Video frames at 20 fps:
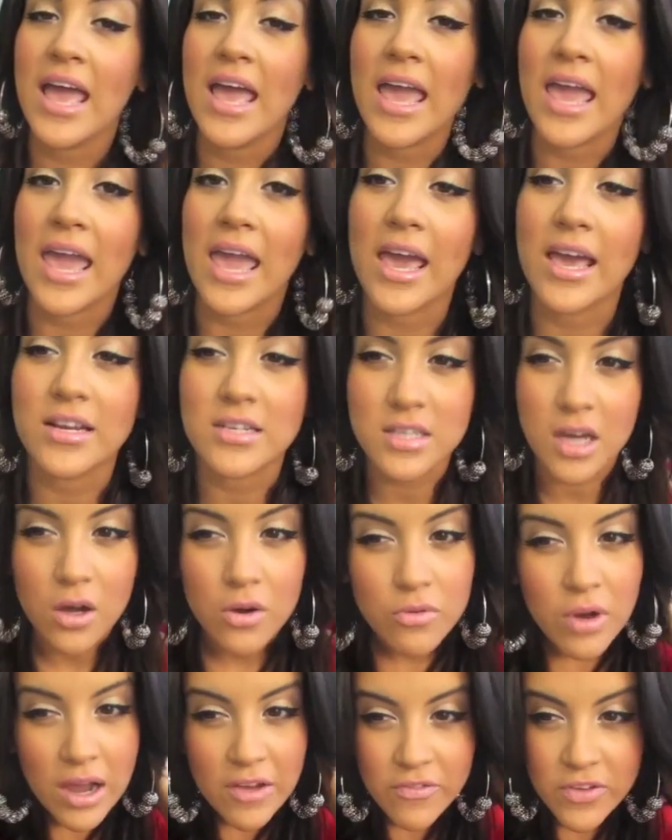And
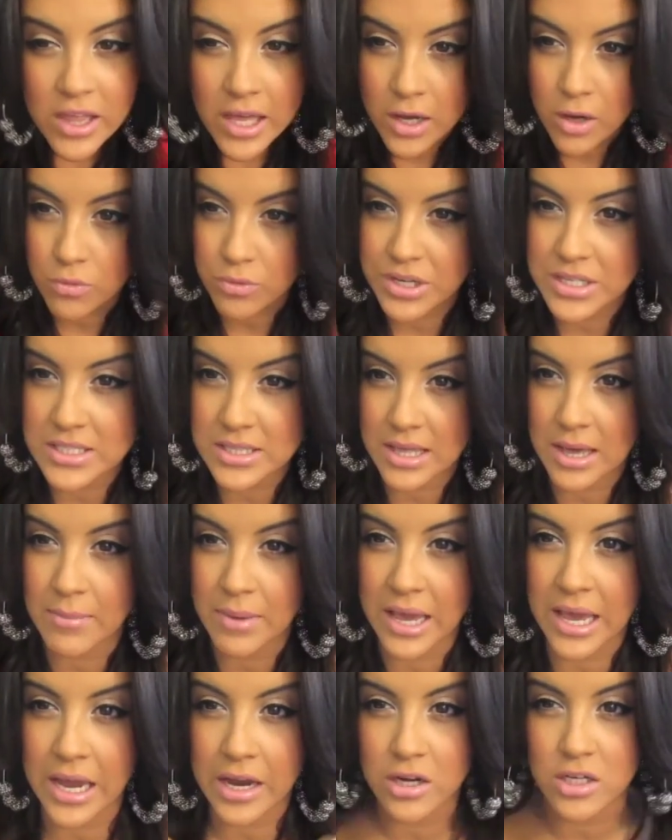uh, I feel like a reason that my
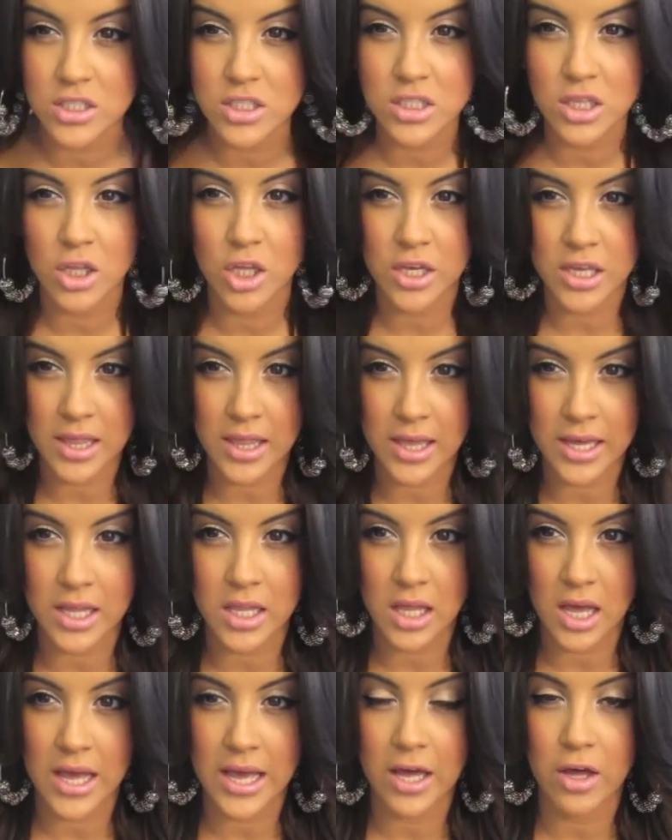hair is looking like a
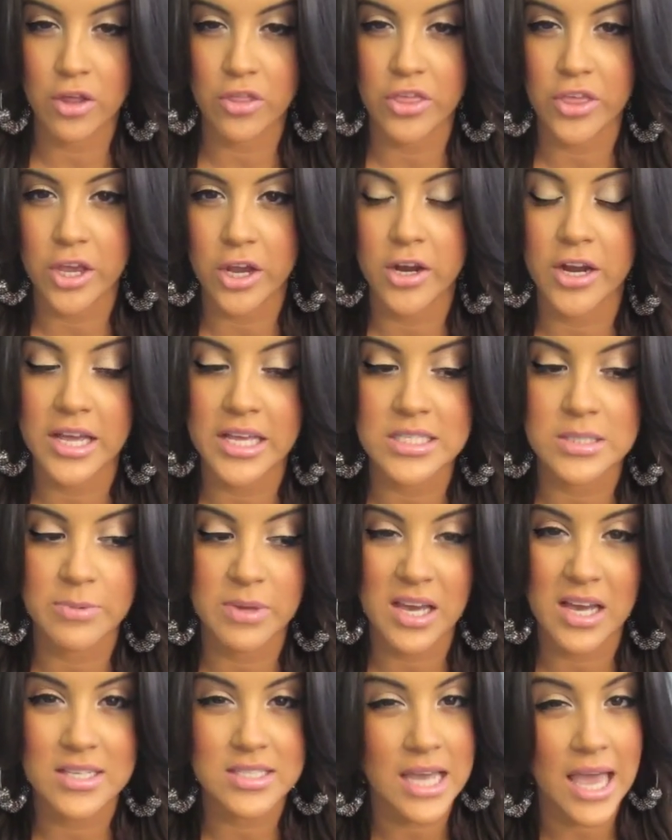lot healthier is
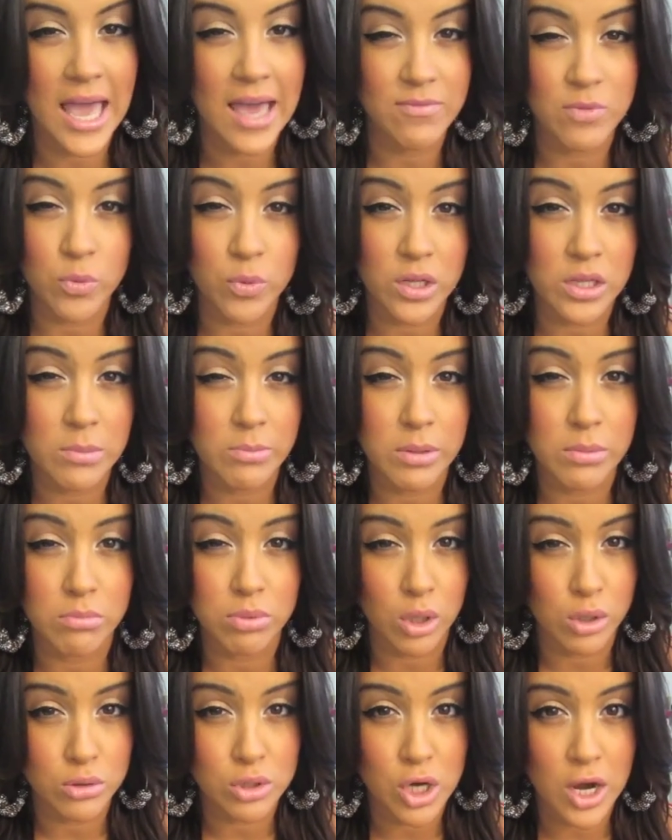because I haven't really been
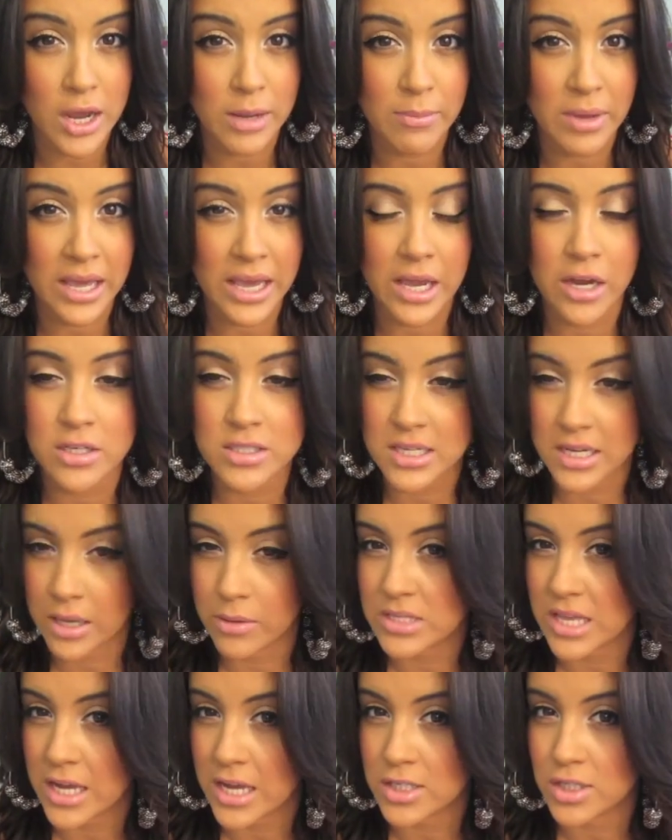blow drying my hair. Today
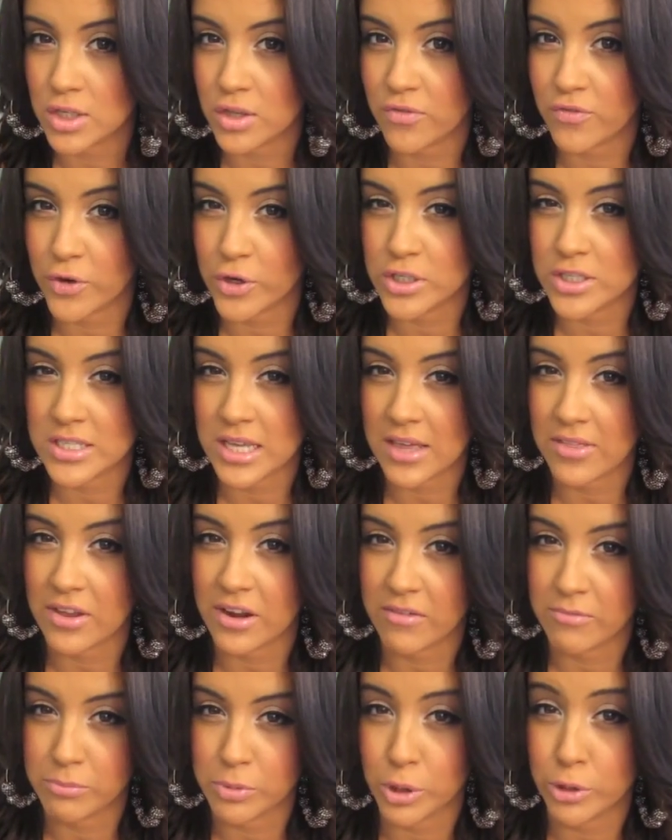was actually the first day that
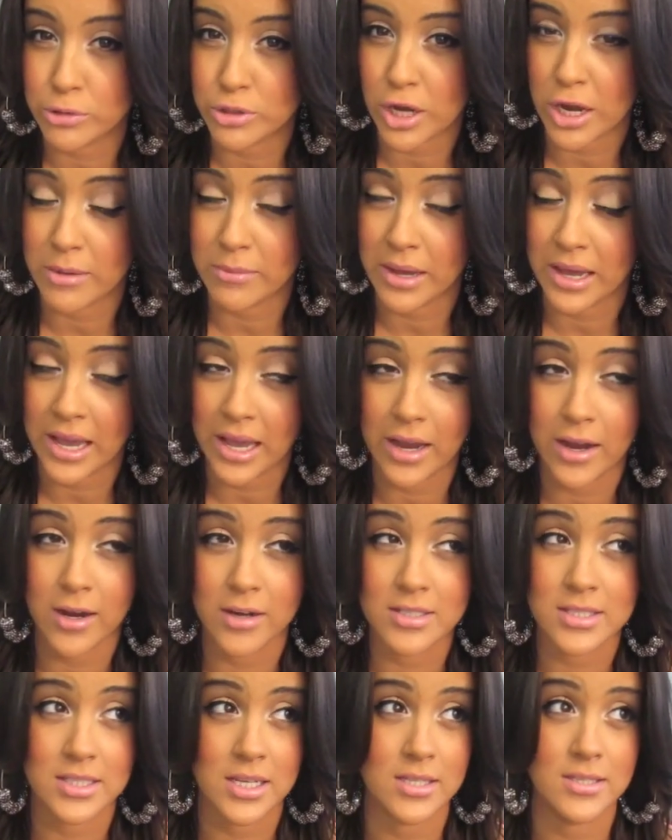I've blow dried my hair
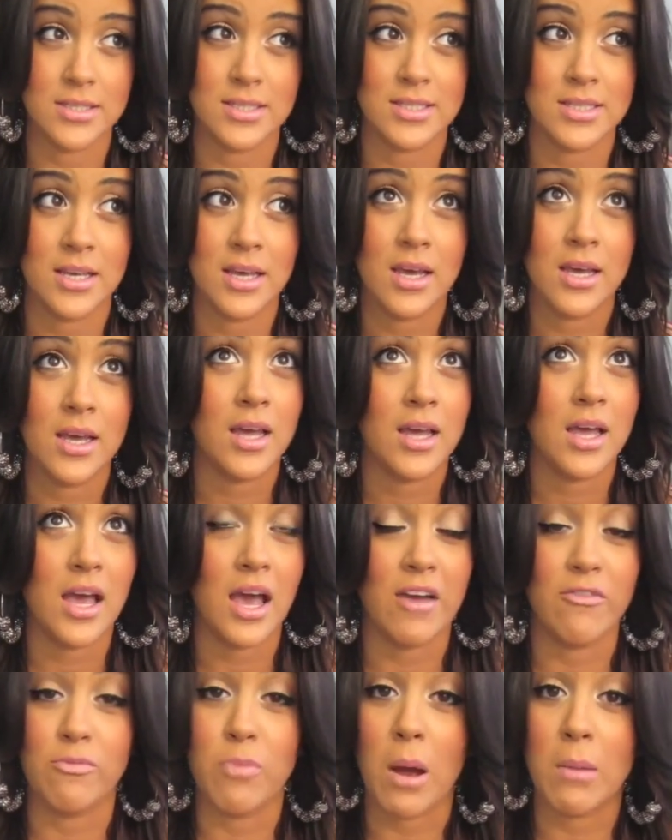since
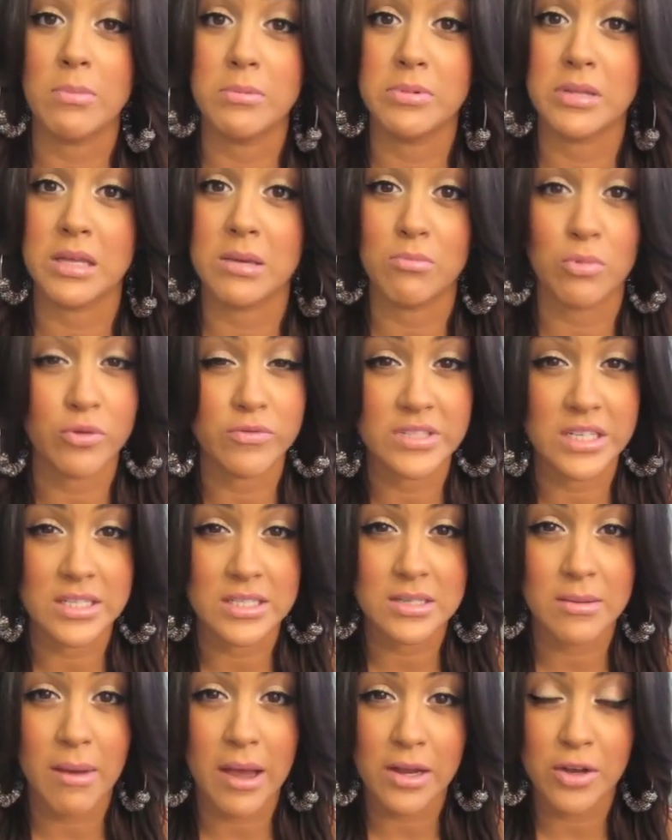I've probably moved
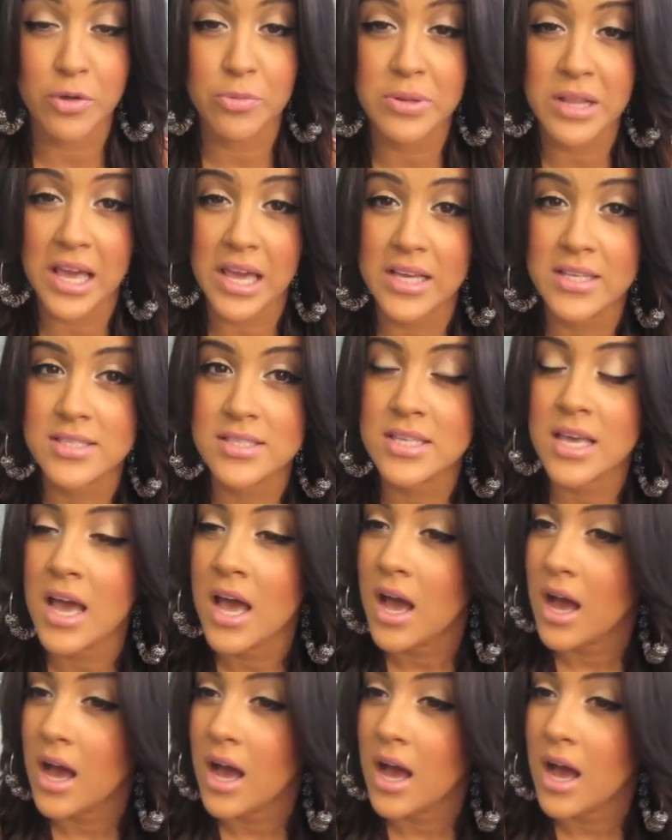into my new place.